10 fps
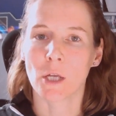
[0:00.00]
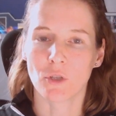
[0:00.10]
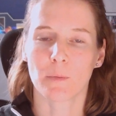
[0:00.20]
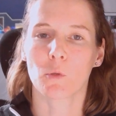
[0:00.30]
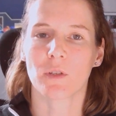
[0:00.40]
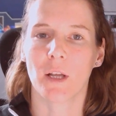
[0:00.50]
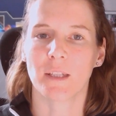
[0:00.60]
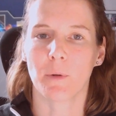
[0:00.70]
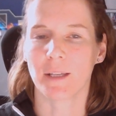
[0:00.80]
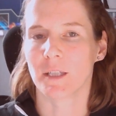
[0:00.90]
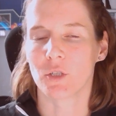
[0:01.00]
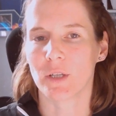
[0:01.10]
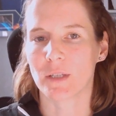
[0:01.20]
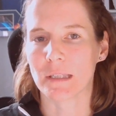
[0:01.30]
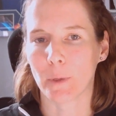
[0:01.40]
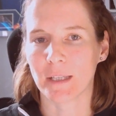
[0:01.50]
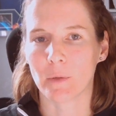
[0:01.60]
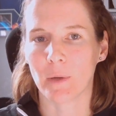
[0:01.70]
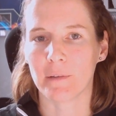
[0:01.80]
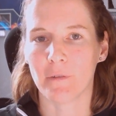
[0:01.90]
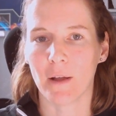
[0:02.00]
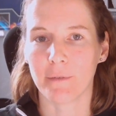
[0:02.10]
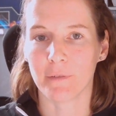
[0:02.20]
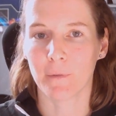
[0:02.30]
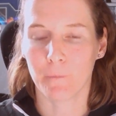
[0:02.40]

to sports science practitioners in 2025.